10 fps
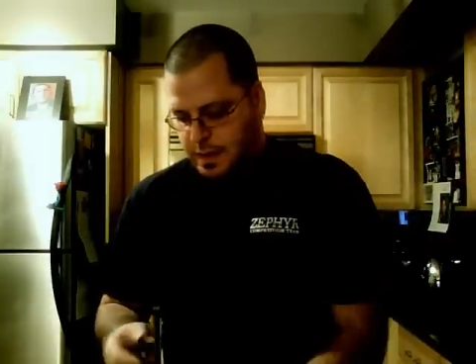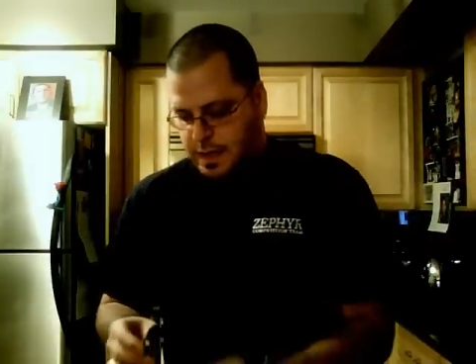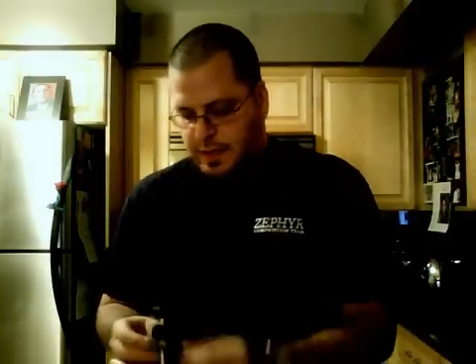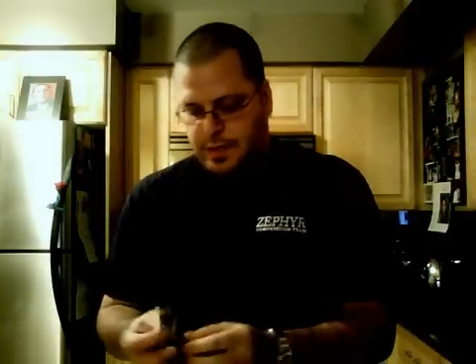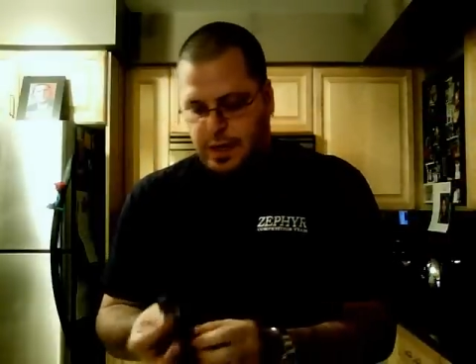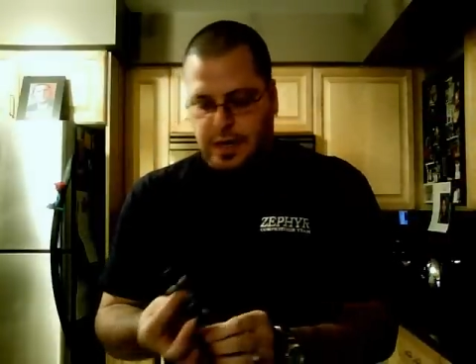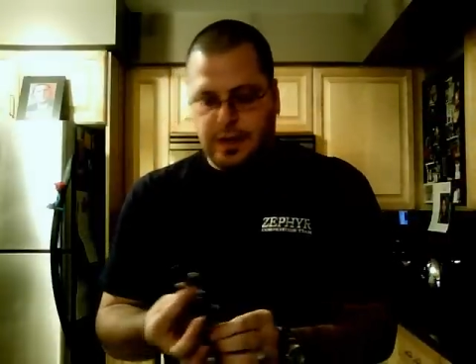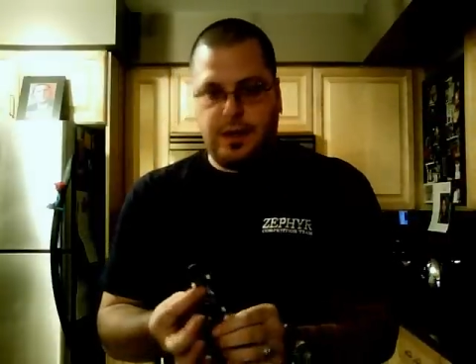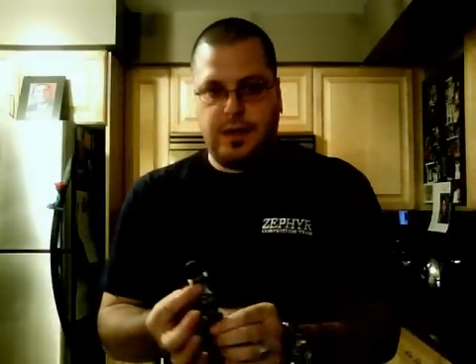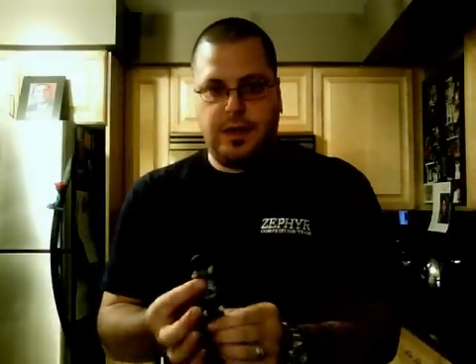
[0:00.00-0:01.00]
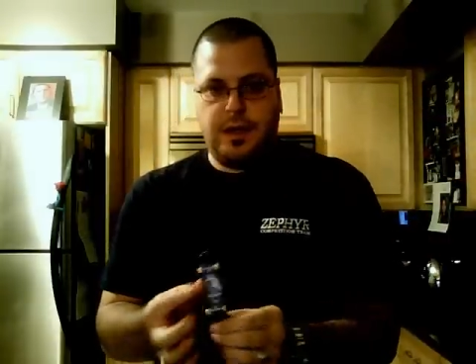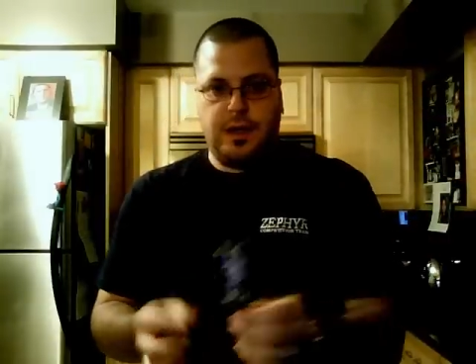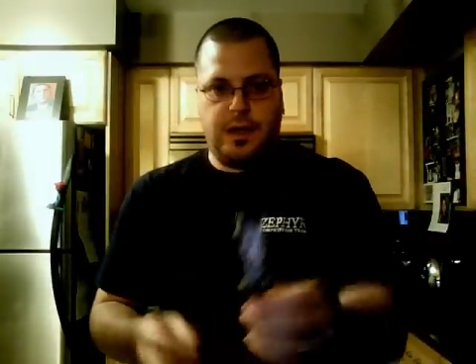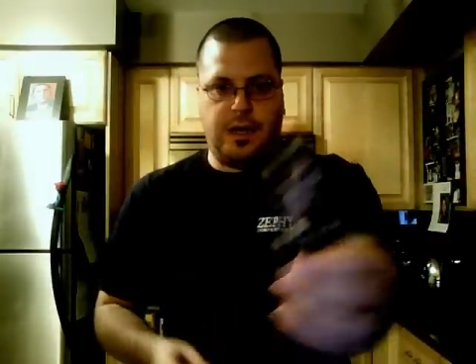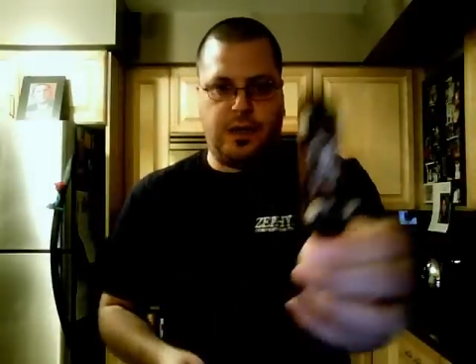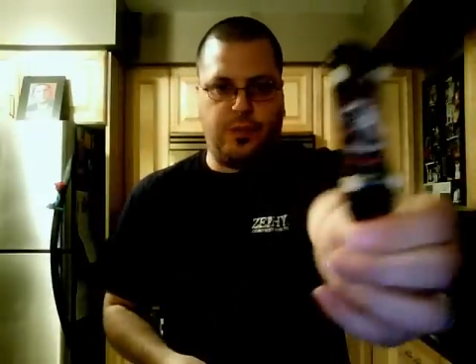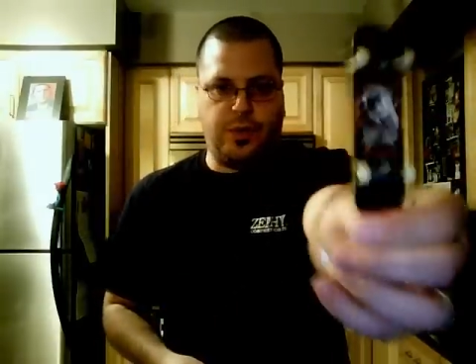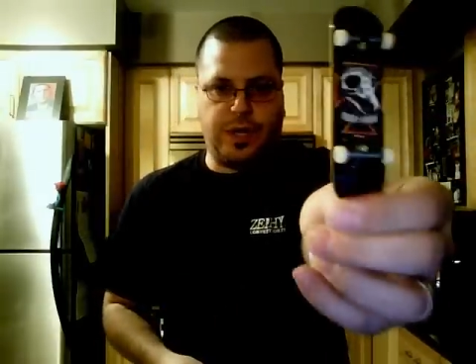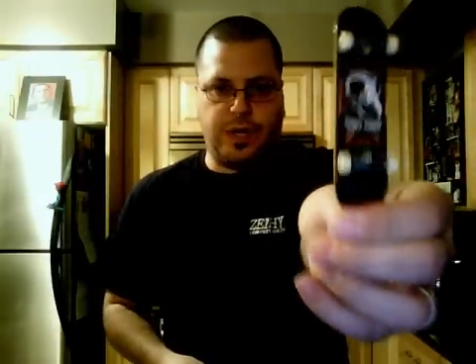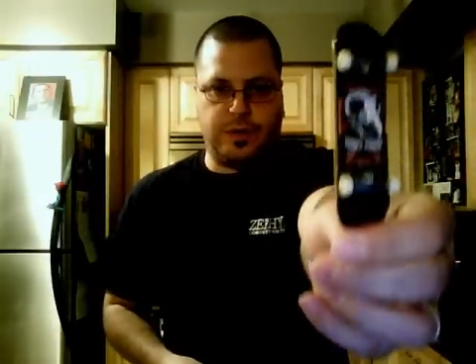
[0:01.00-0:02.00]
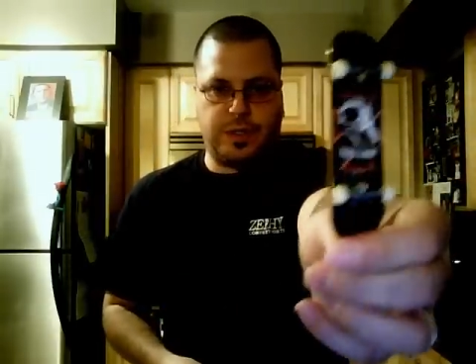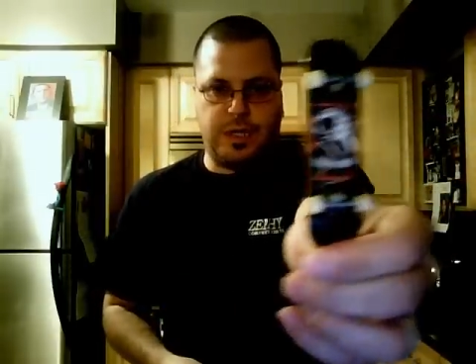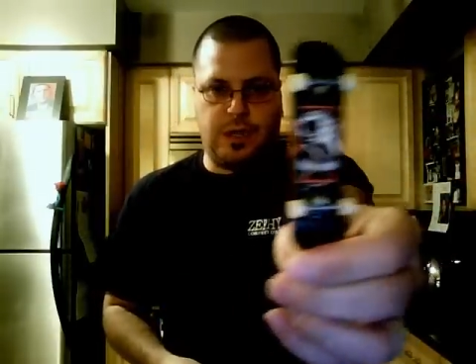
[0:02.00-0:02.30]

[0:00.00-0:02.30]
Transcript: And then I've got another birdhouse.